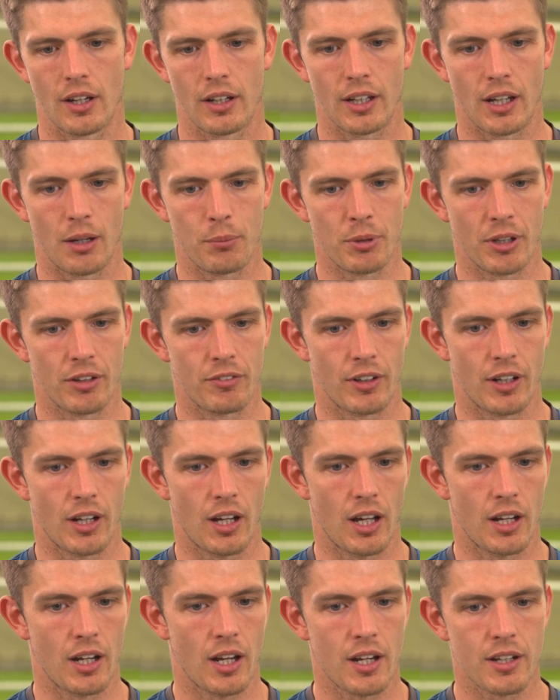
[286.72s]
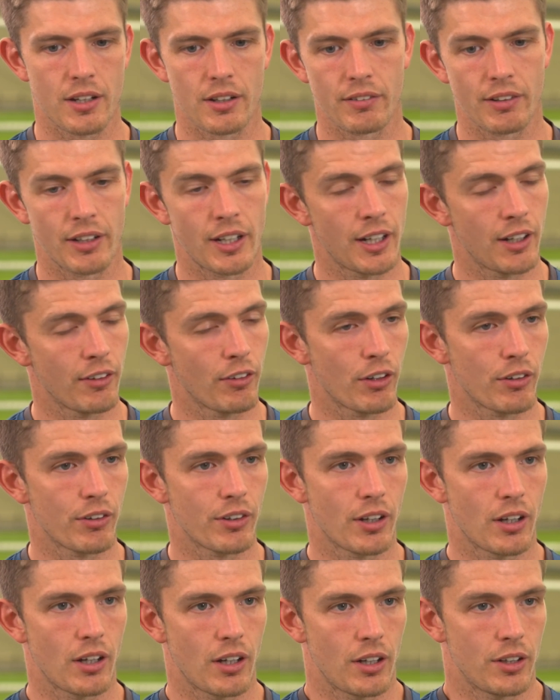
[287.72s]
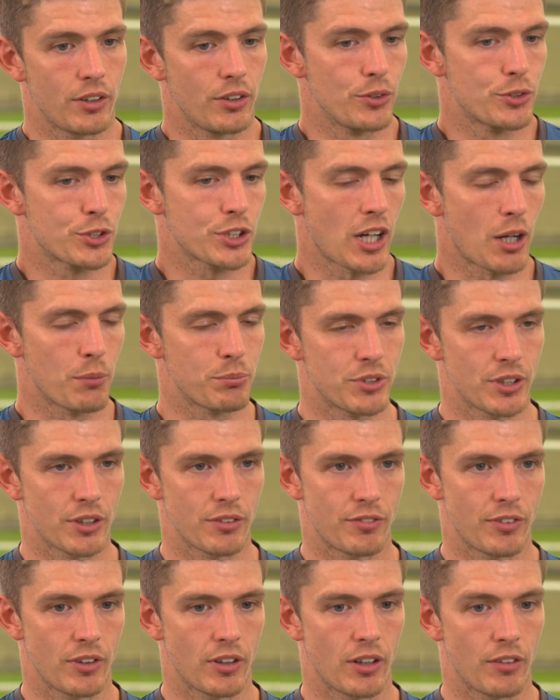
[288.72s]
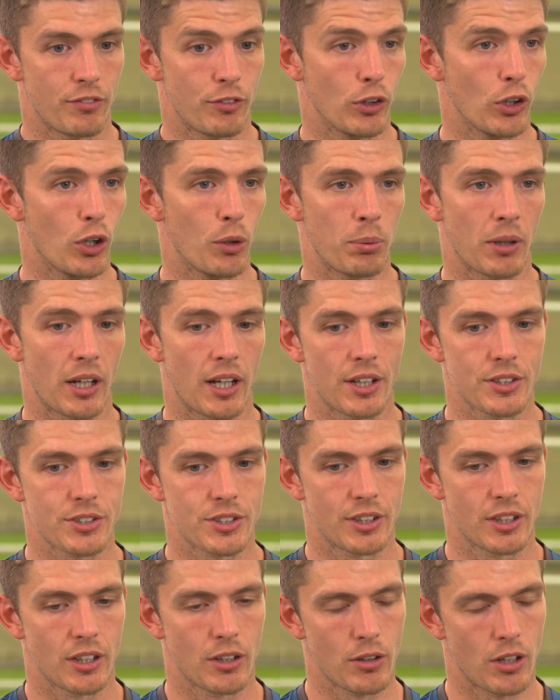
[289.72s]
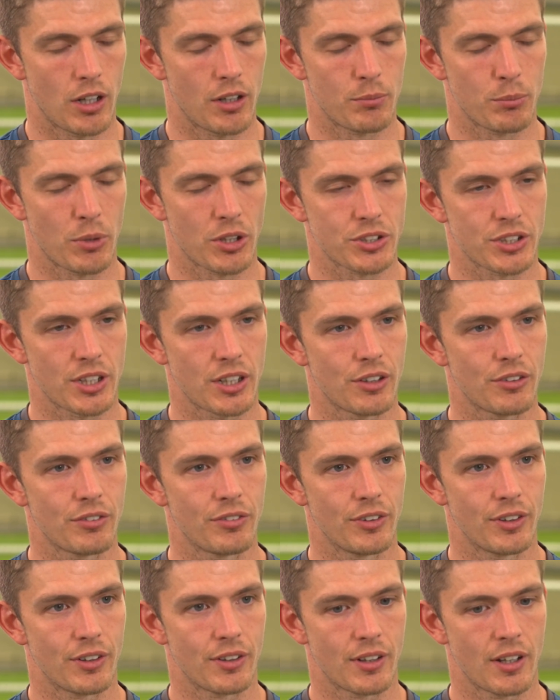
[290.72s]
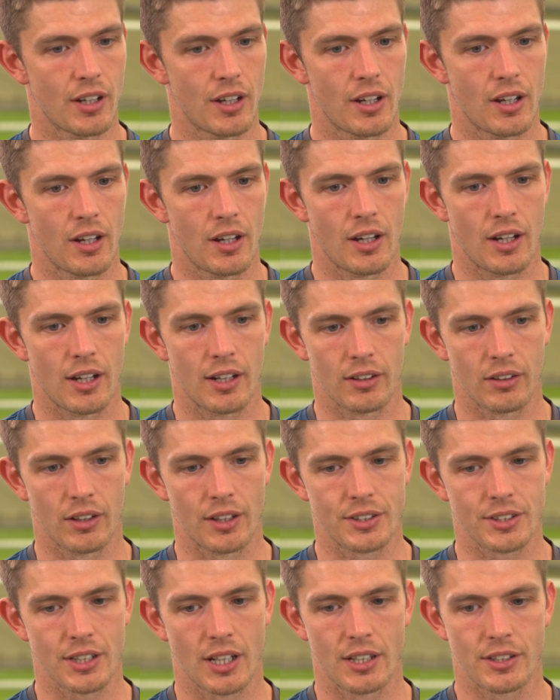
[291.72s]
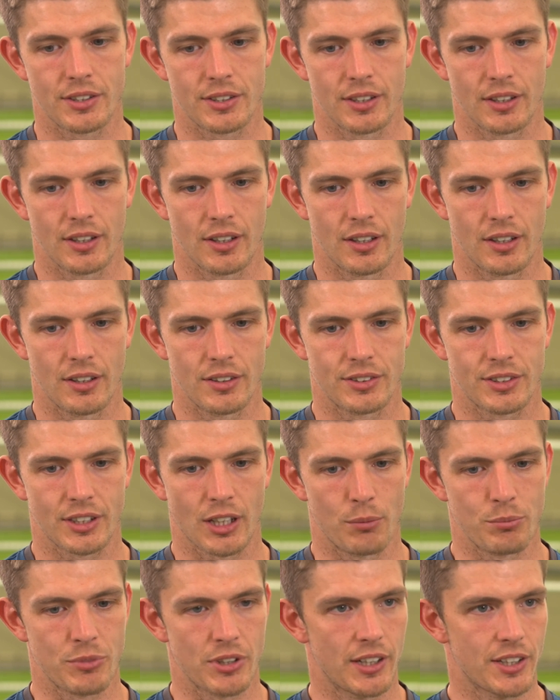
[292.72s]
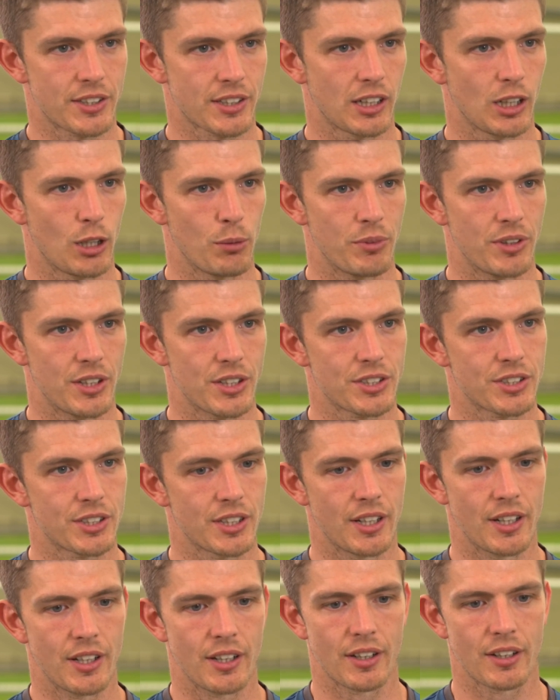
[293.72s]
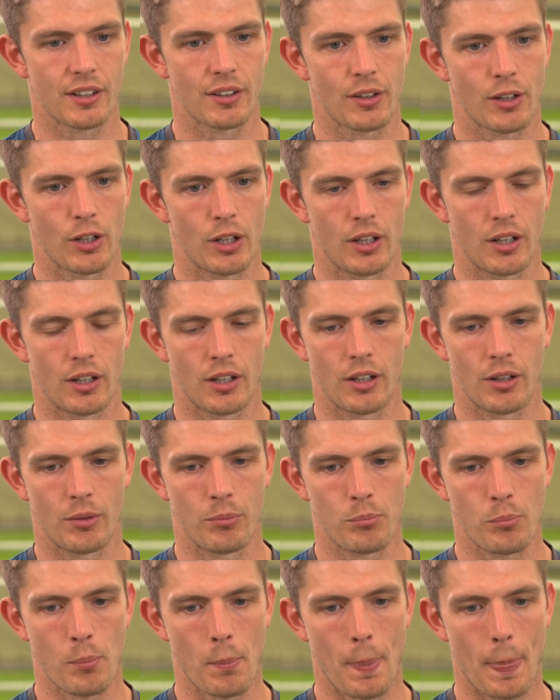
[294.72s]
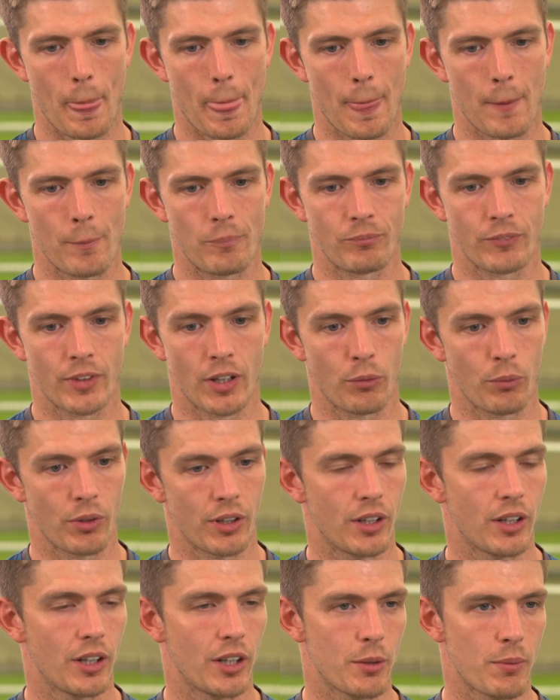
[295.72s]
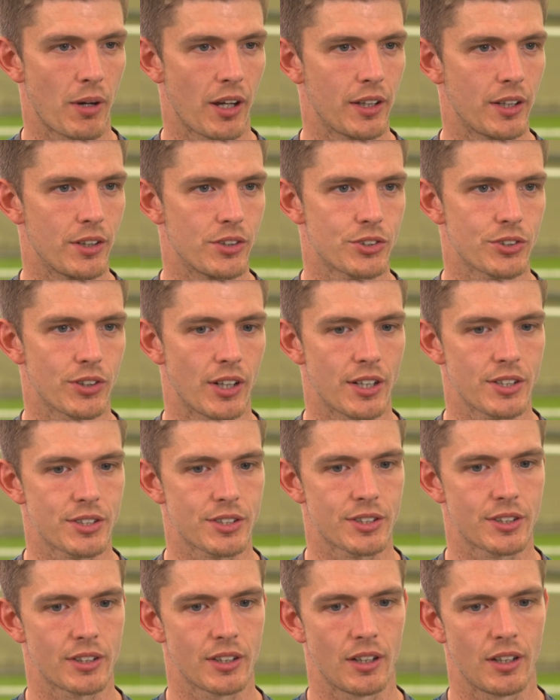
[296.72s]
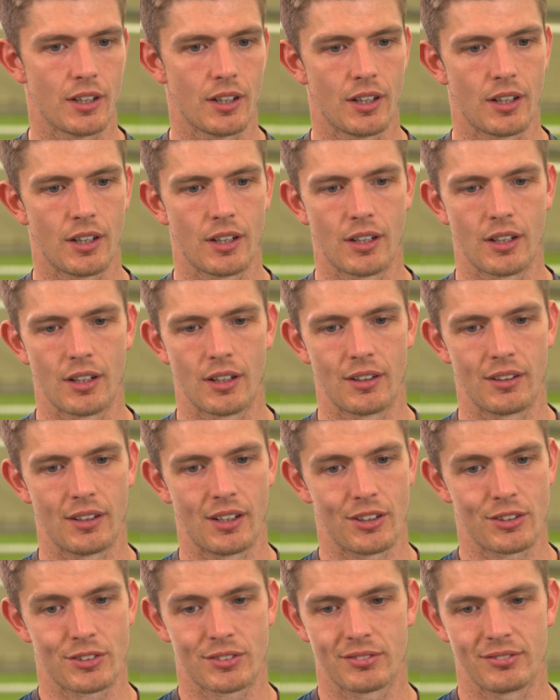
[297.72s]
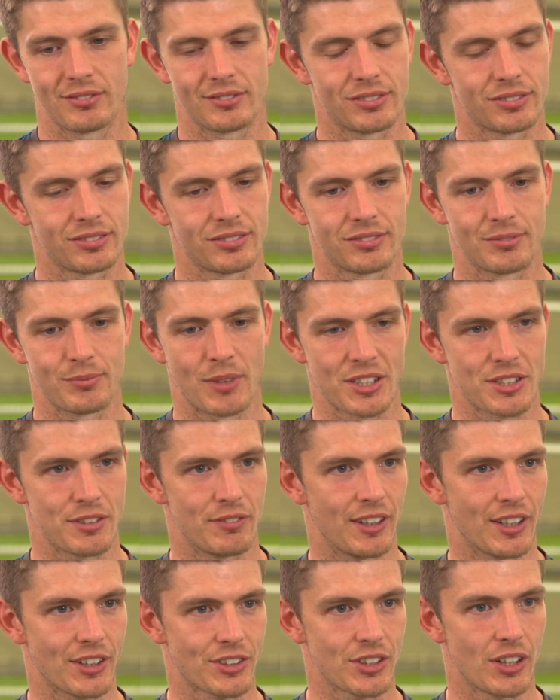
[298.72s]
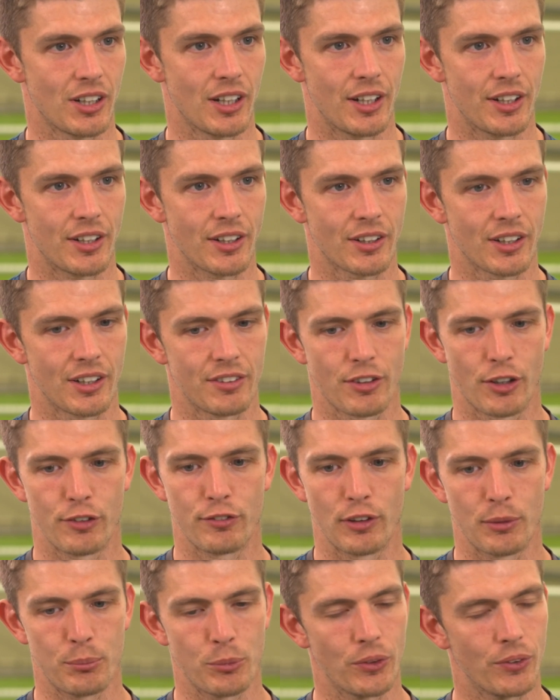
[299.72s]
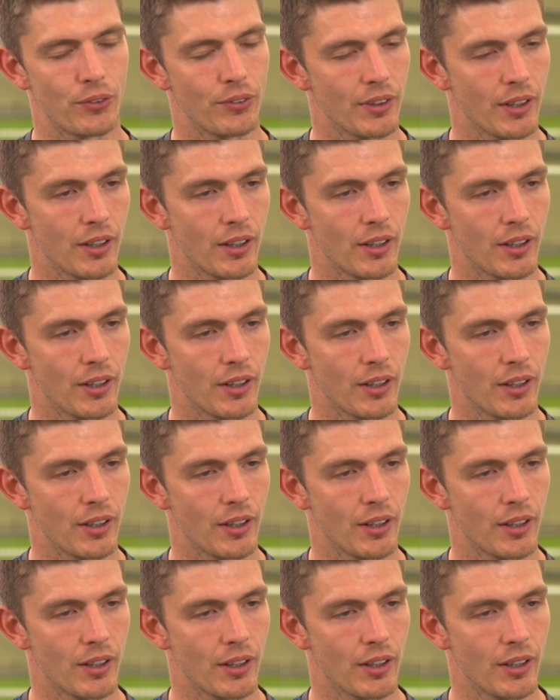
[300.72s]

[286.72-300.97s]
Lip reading: yeah, a bit of an end of an era and a new chapter for a lot of players, you know, and myself, and like you say, to come to this club and this city. Now when I heard about the interest, I was massively excited and kind of over the moon